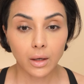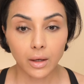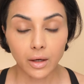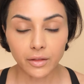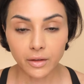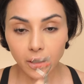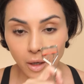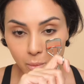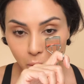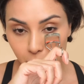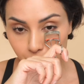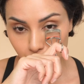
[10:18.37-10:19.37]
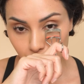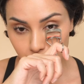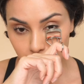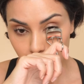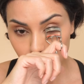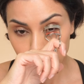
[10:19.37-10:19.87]
I think I might put on
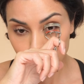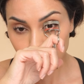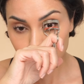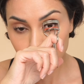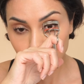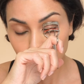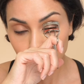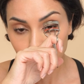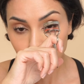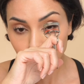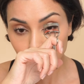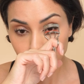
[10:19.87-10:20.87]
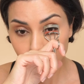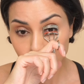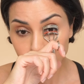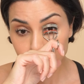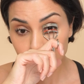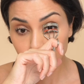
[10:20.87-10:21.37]
Dirty Dancing. I
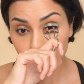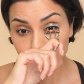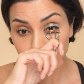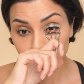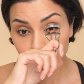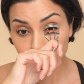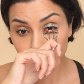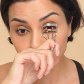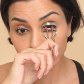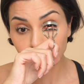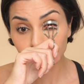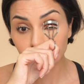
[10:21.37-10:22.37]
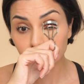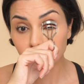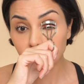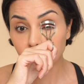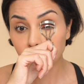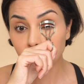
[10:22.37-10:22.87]
absolutely love that
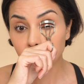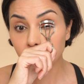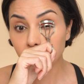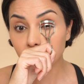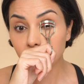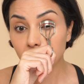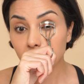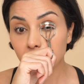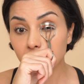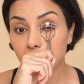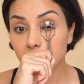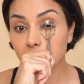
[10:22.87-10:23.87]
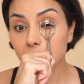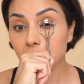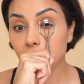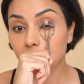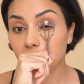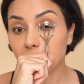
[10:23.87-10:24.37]
movie.
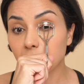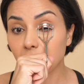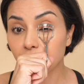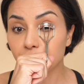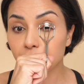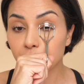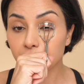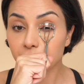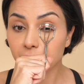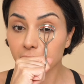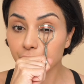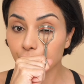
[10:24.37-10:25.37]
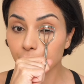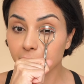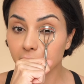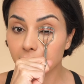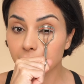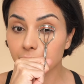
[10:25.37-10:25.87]
And I love the music from
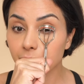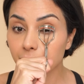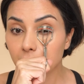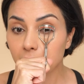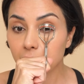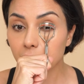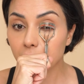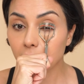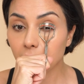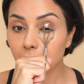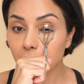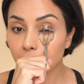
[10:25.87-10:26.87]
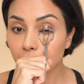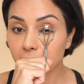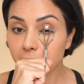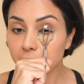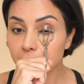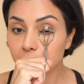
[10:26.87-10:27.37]
it. So I
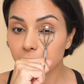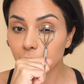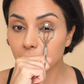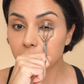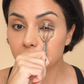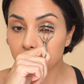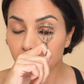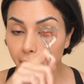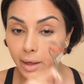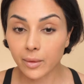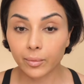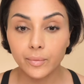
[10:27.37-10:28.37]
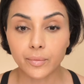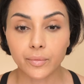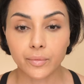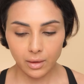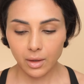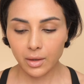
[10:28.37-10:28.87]
might actually watch that.
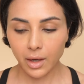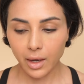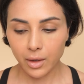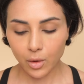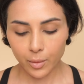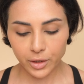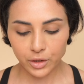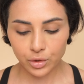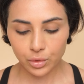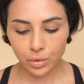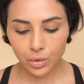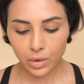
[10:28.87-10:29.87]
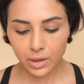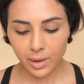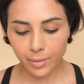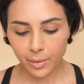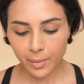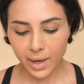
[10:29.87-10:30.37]
Okay, got my Dual
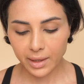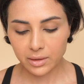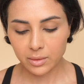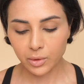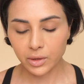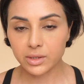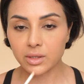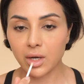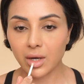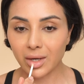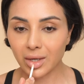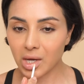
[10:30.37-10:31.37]
Lip Maximizer.